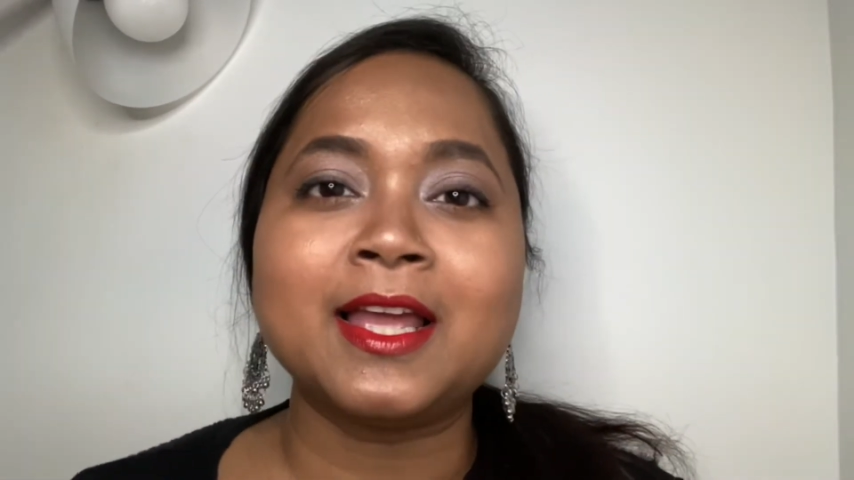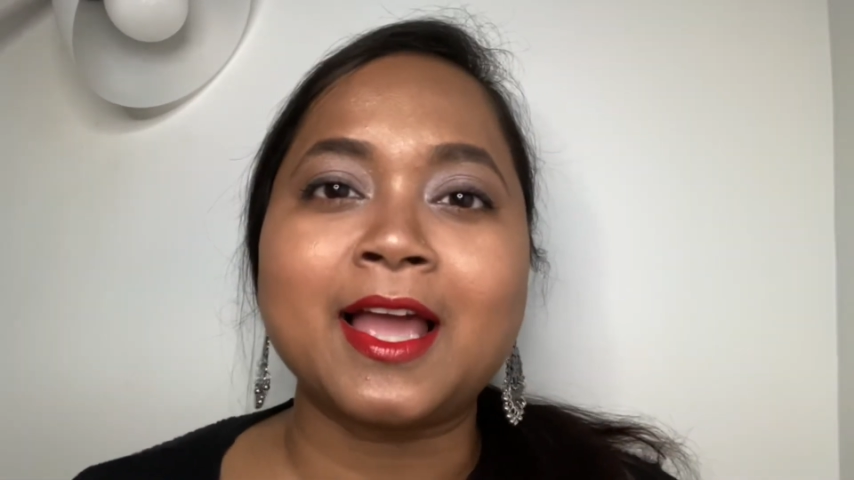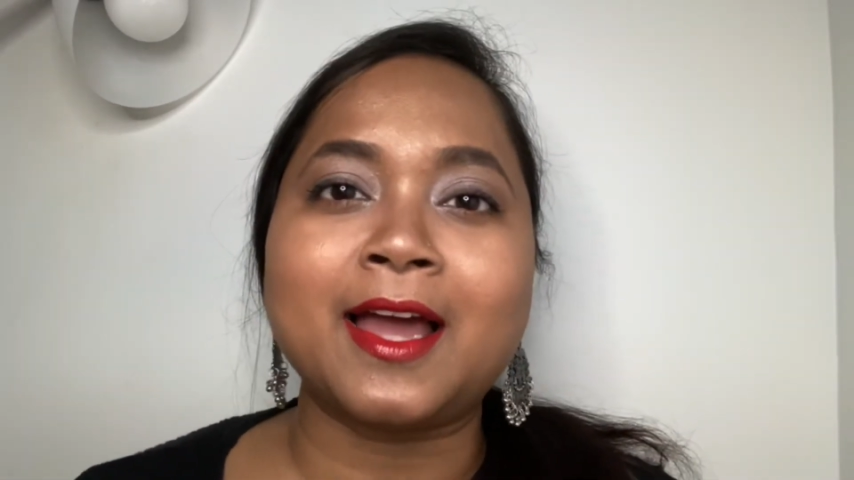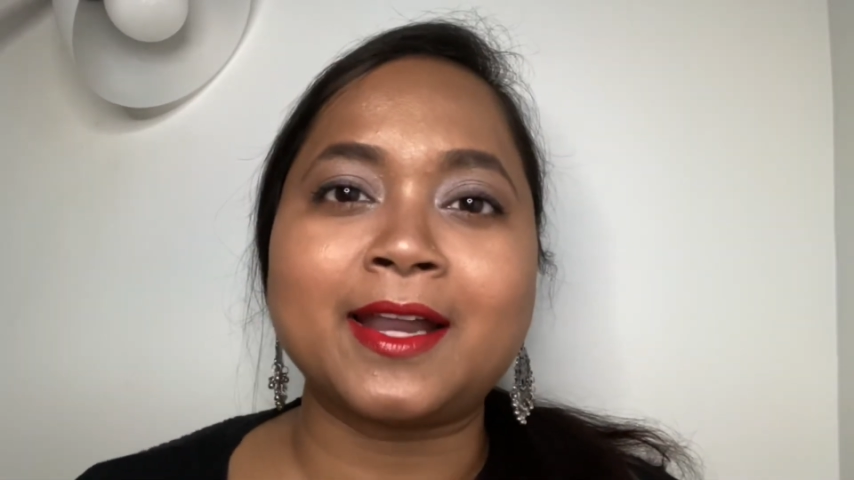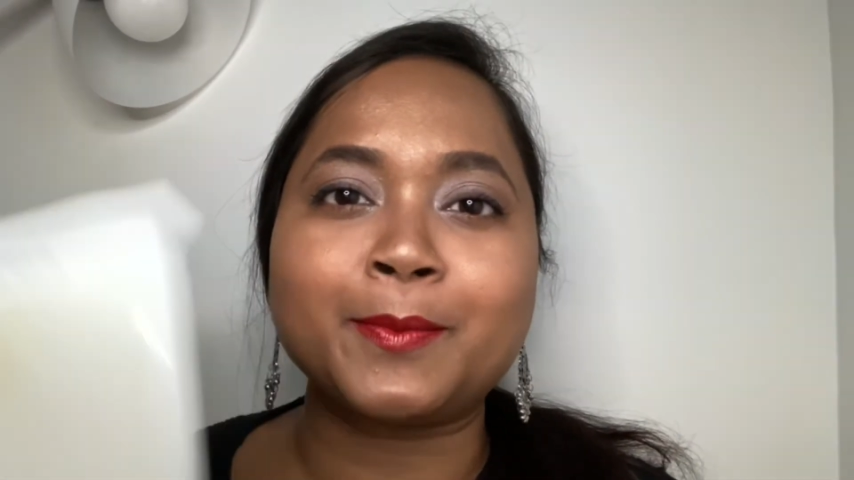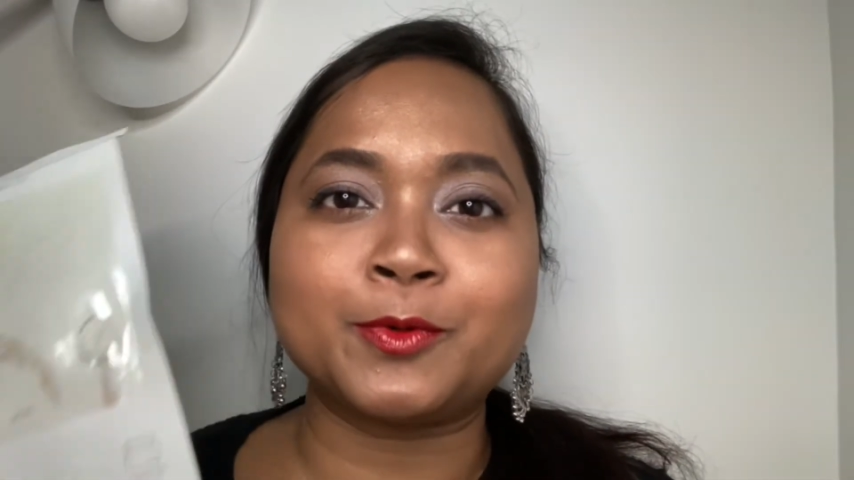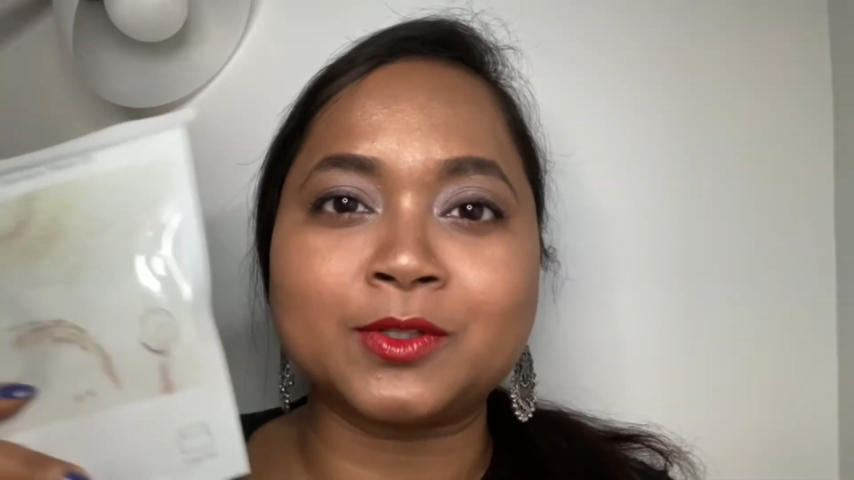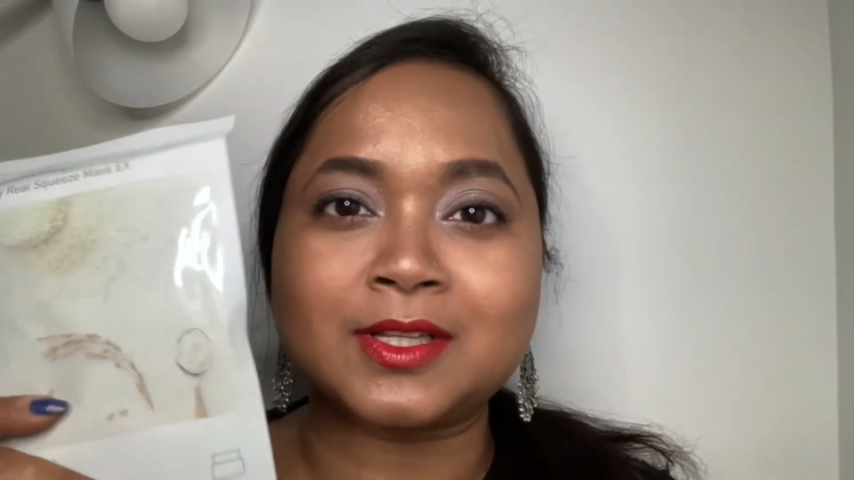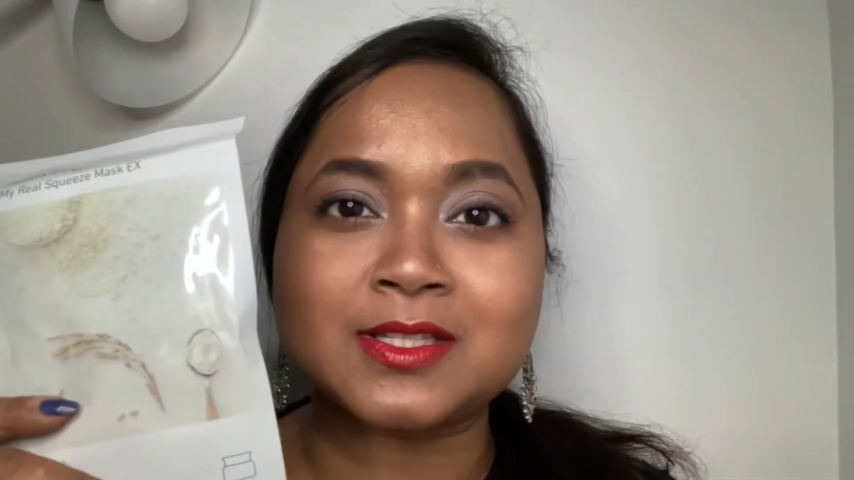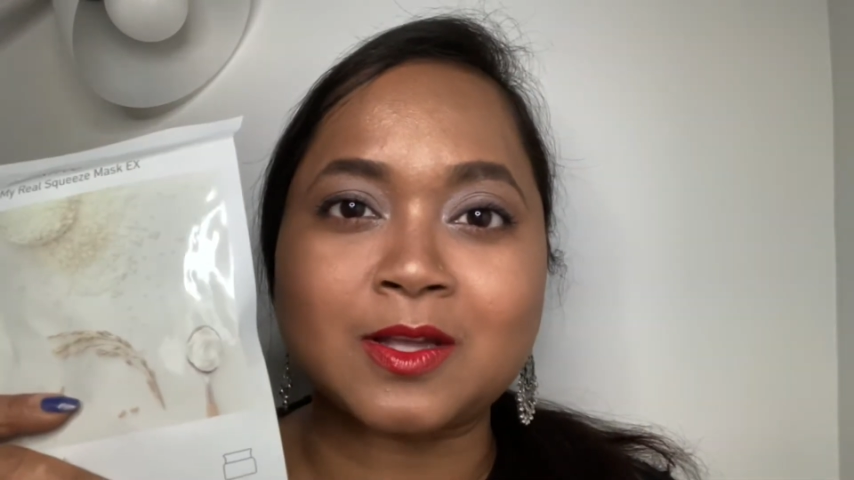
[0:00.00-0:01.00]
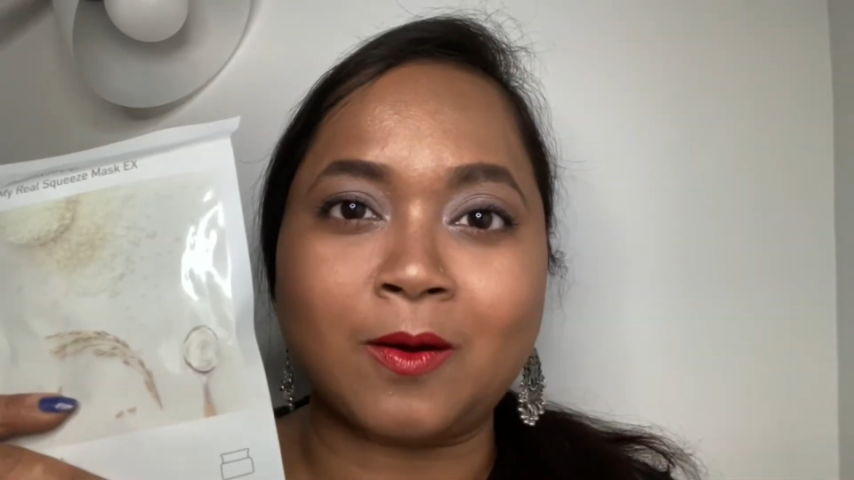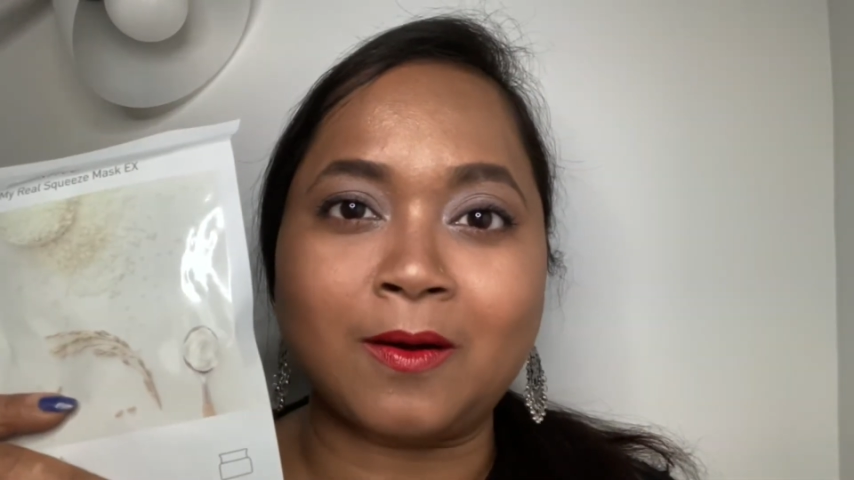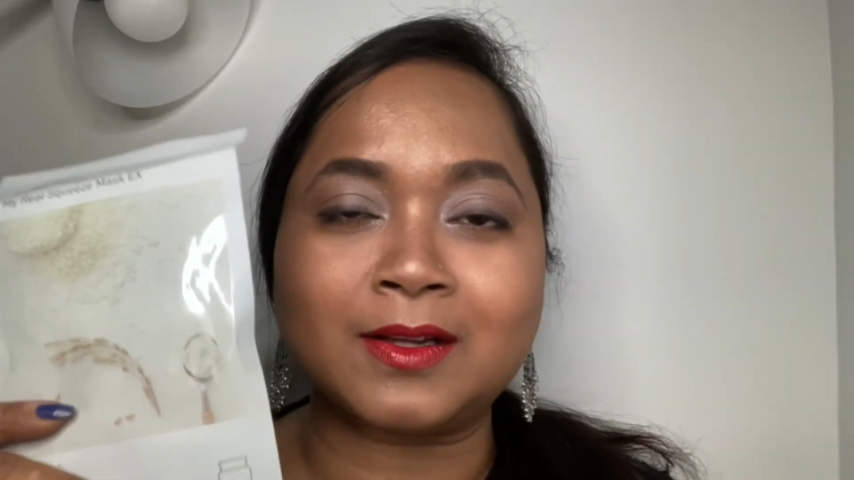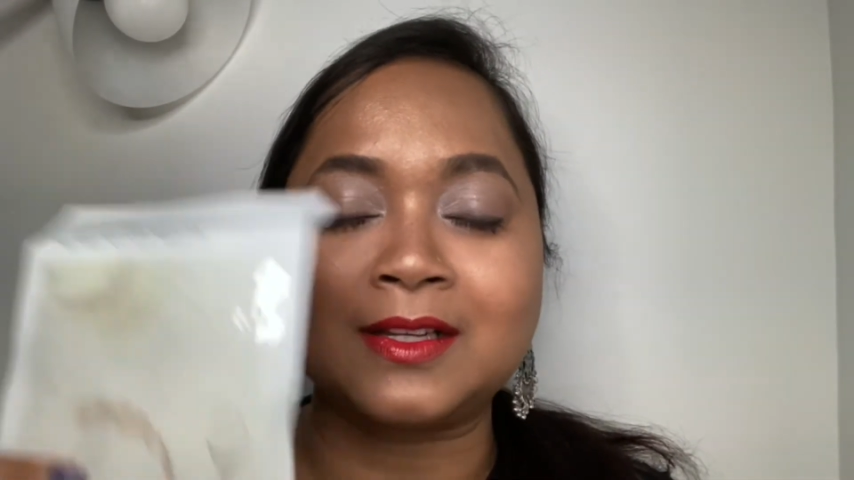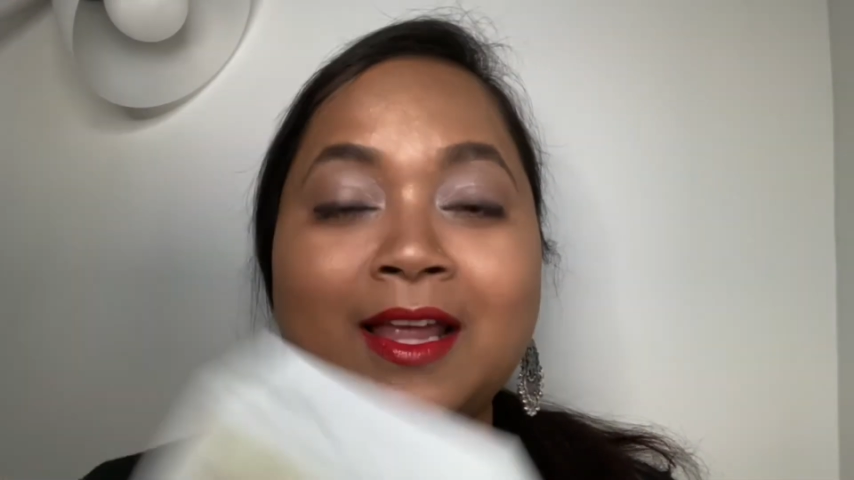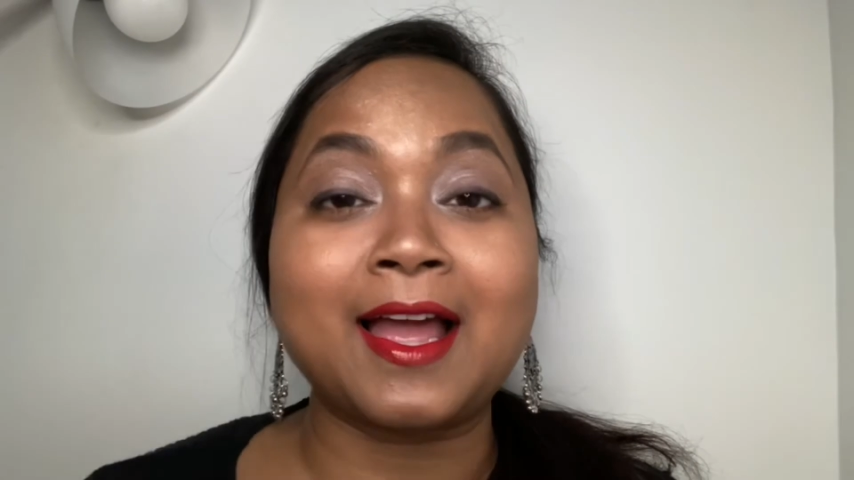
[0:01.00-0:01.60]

and I put this on,